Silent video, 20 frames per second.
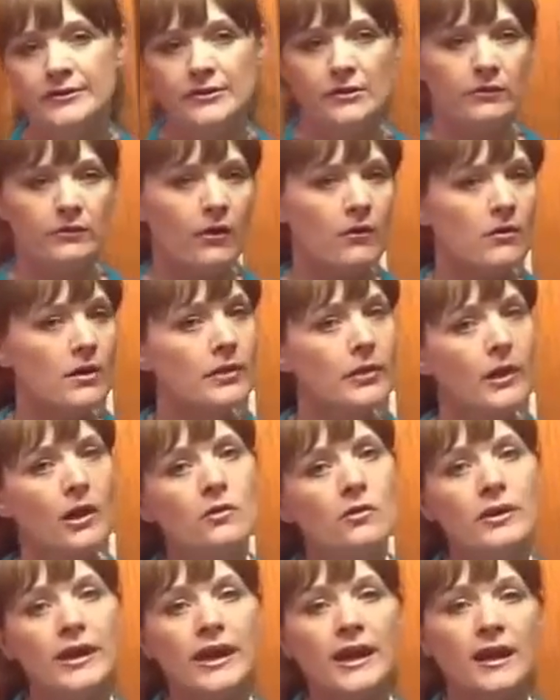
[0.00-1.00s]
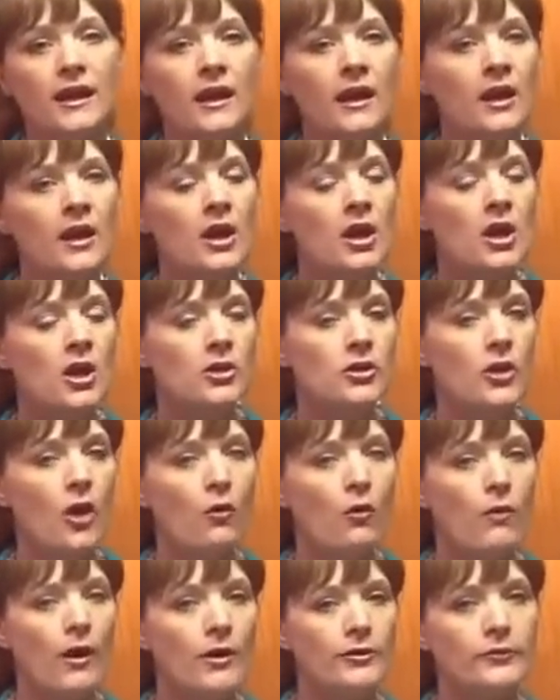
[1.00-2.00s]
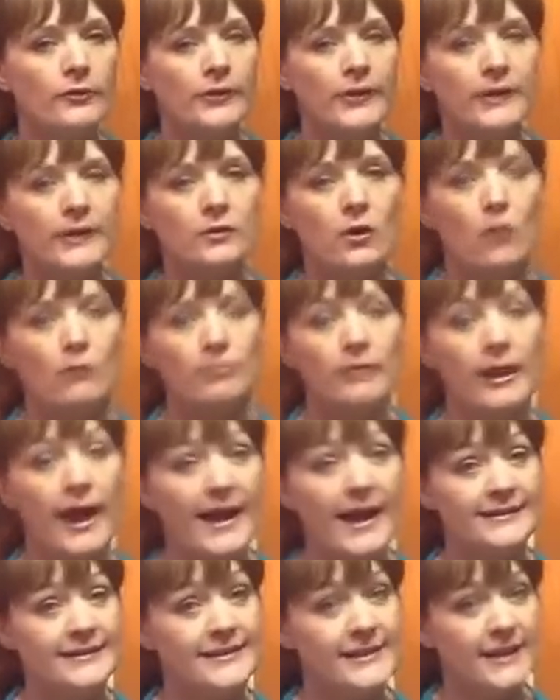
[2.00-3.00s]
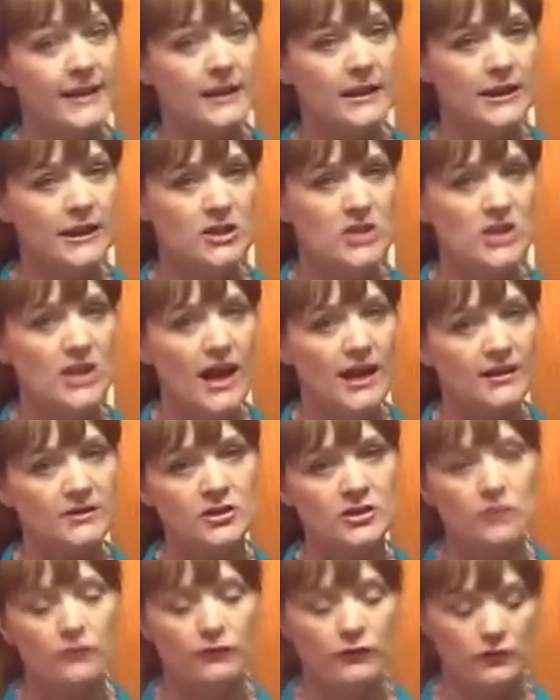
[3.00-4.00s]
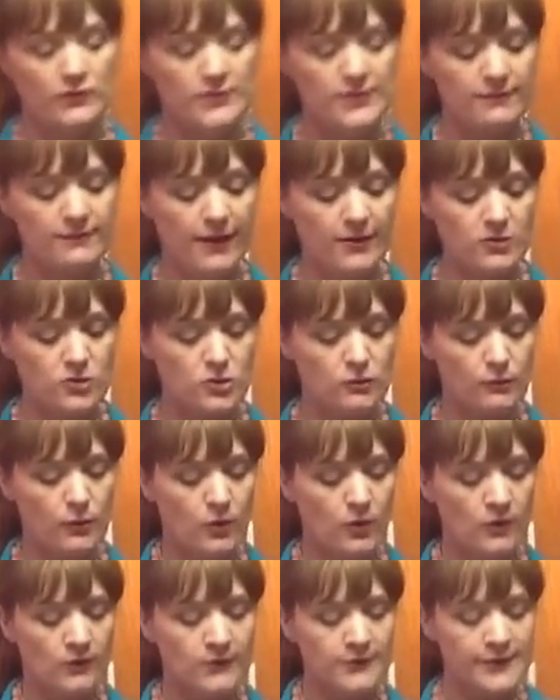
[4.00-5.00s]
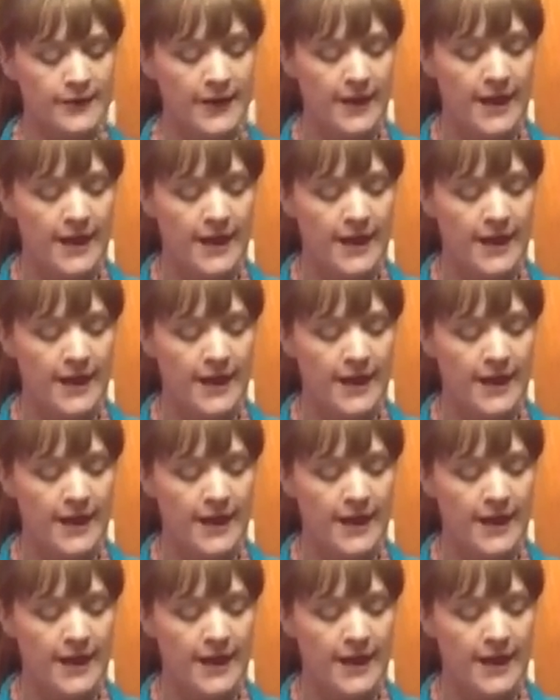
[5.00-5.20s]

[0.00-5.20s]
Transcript: So no unloading, no wondering, no plastic leaching onto your fruits and vegetables.